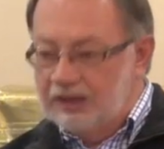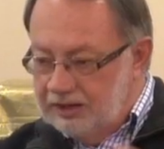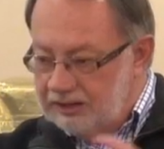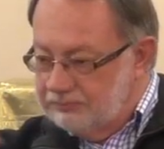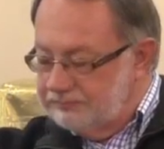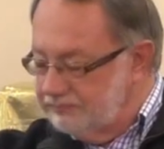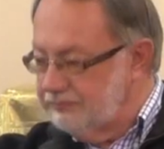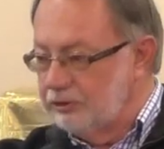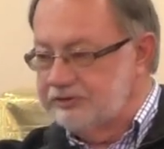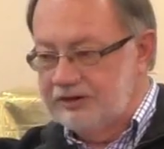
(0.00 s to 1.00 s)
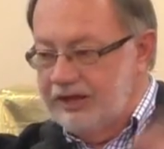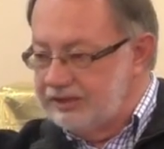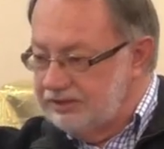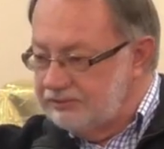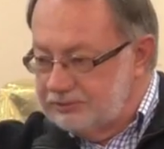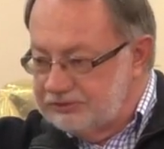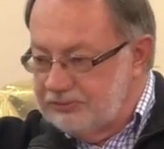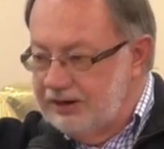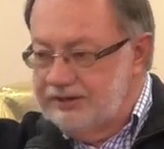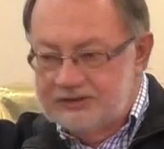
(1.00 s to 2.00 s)
And it looked like it
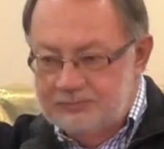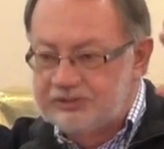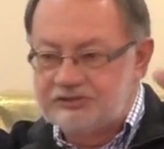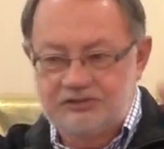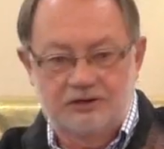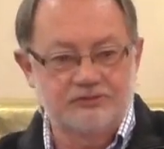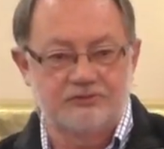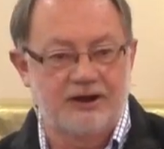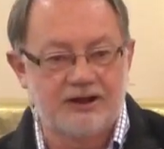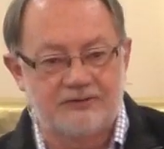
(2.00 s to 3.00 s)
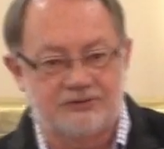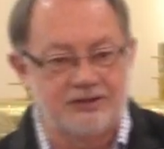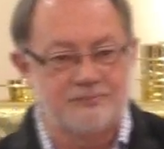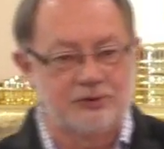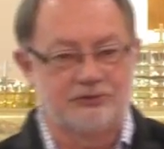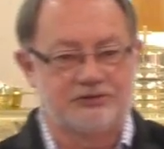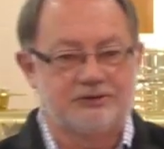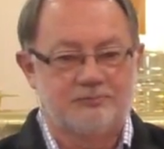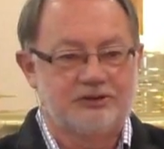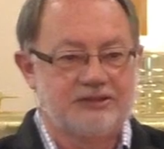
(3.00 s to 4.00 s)
was ready to be junked right after they built
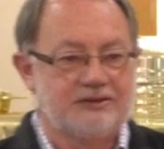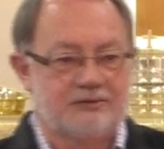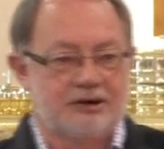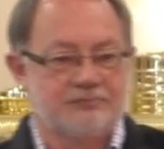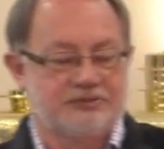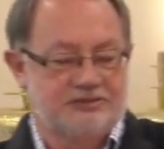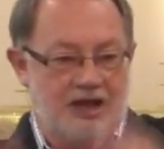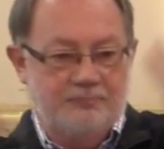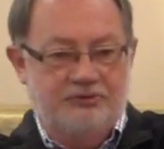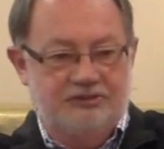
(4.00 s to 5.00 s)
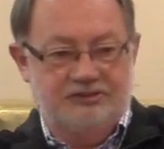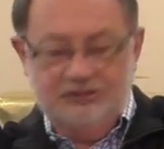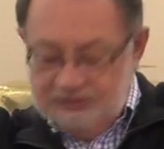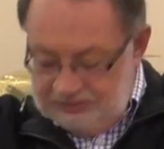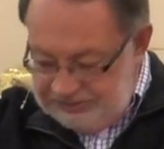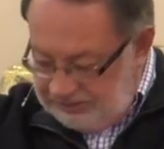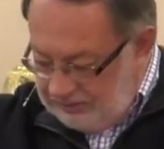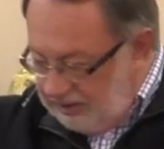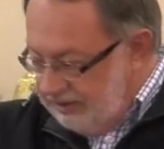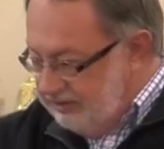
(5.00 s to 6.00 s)
it. But they were up the top of this hill and
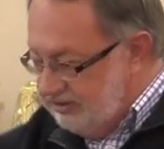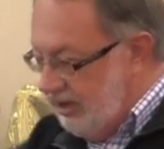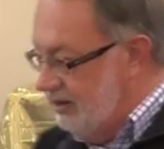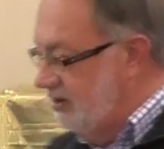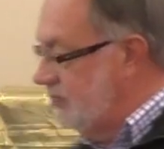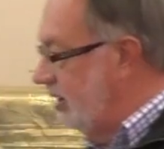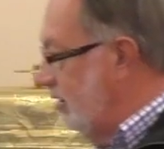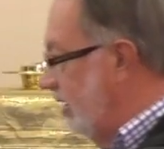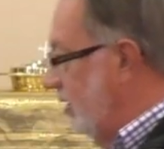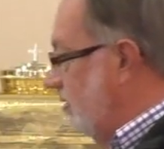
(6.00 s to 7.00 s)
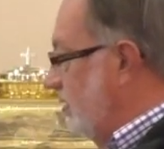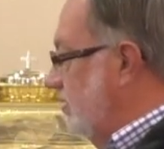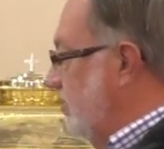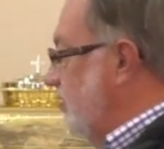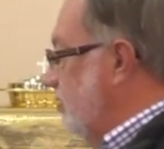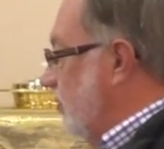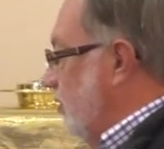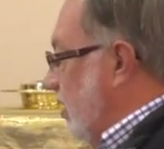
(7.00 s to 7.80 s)
they're all excited about headed on this go